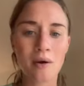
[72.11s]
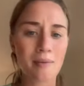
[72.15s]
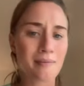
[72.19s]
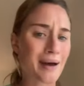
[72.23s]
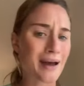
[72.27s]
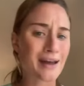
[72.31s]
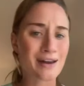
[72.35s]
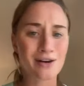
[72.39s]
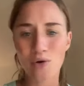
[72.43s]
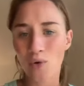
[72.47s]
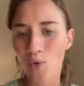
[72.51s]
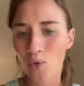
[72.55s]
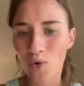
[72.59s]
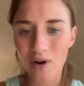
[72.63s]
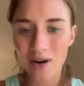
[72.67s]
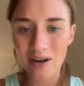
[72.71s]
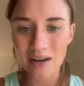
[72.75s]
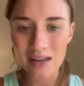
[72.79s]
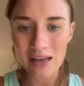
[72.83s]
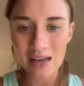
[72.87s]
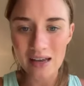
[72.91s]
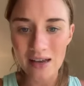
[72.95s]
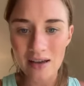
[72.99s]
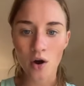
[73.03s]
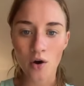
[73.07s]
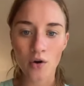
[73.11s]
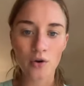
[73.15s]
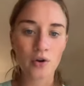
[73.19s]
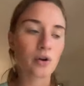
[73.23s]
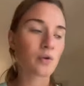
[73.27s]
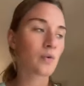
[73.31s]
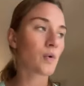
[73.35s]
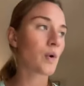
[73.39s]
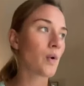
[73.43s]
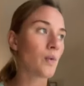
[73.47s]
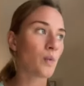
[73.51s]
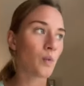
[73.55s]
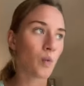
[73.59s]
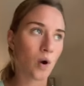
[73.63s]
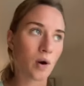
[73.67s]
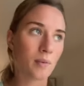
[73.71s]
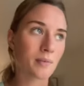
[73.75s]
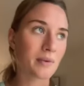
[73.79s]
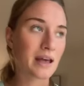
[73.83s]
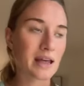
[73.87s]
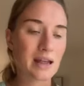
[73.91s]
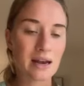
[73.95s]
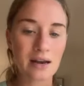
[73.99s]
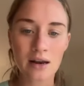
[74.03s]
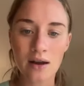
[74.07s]
minority or you're a
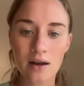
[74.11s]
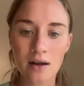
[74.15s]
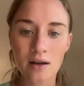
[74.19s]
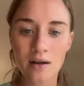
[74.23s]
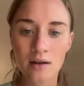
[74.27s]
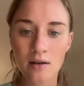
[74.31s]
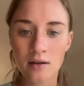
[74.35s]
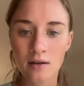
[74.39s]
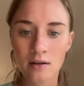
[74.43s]
woman.